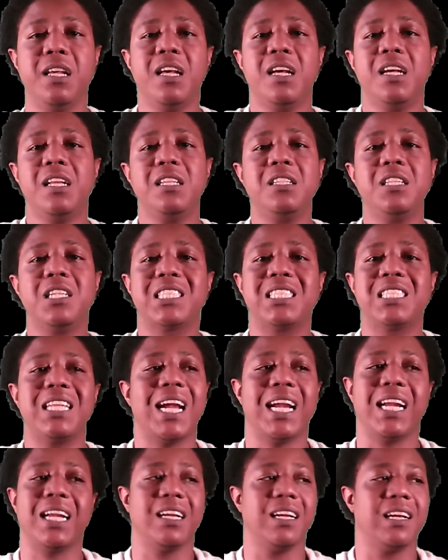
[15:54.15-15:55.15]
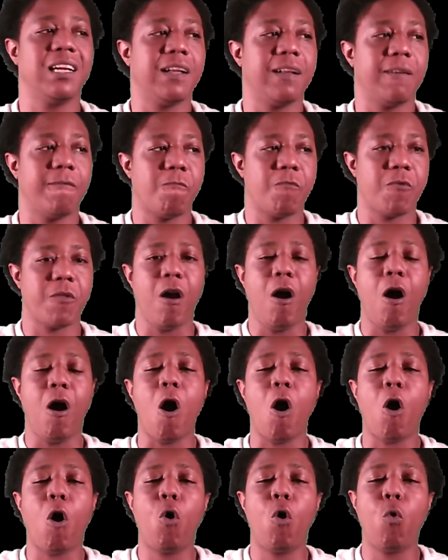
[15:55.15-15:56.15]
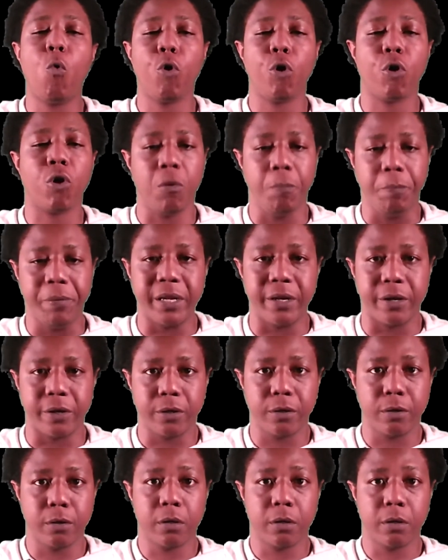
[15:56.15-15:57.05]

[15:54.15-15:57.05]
looks like an all-world beater.